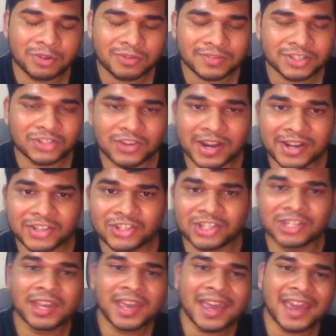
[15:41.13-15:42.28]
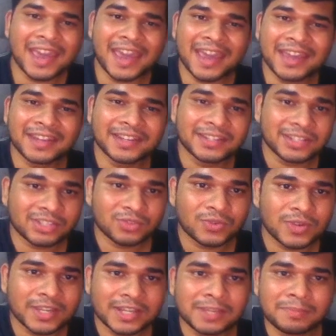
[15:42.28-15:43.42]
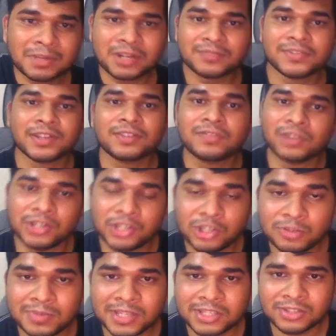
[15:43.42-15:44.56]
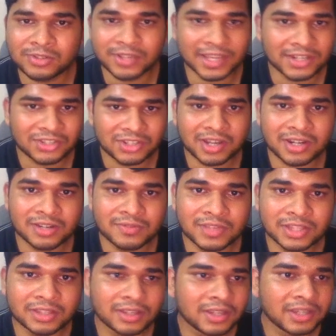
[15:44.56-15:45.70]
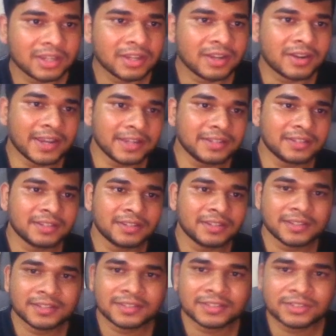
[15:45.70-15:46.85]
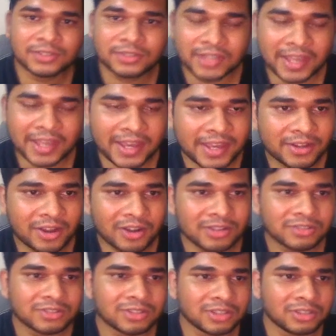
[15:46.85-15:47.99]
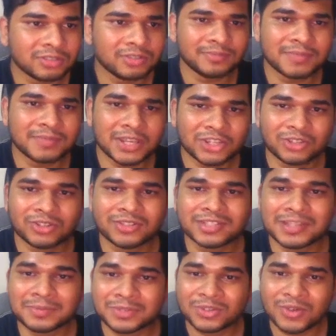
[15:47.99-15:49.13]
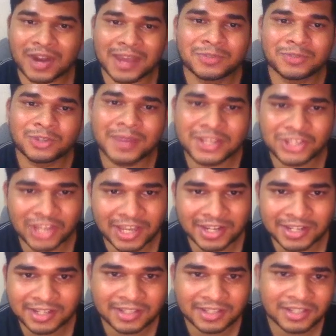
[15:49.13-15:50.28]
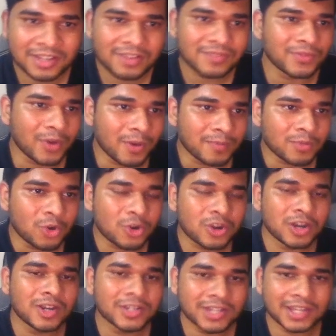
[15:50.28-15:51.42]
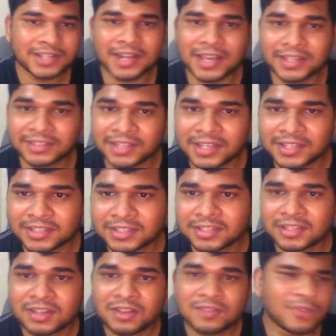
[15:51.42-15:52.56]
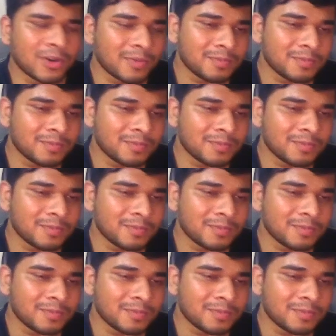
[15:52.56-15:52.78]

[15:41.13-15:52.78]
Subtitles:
strategy, and it is really perfect for newbies to get started with, right? And also make sure to subscribe to my channel for more content like this, for